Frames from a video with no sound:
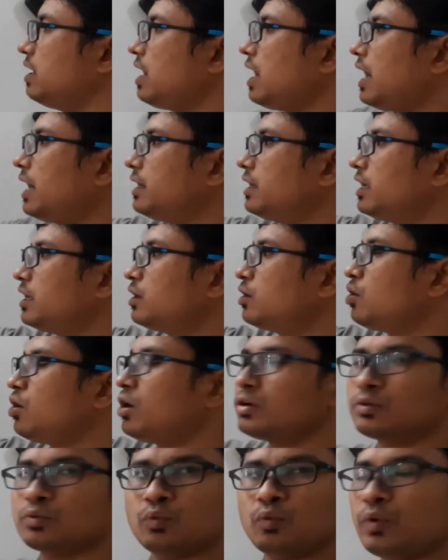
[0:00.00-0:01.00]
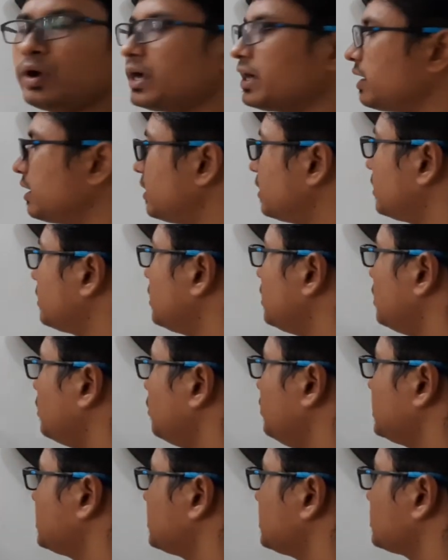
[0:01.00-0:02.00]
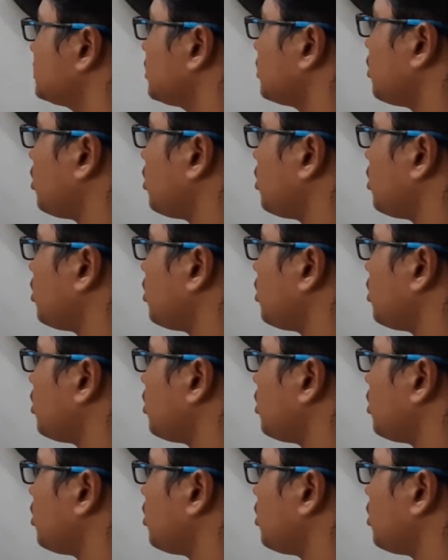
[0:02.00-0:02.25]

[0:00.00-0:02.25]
And I got 1, which is an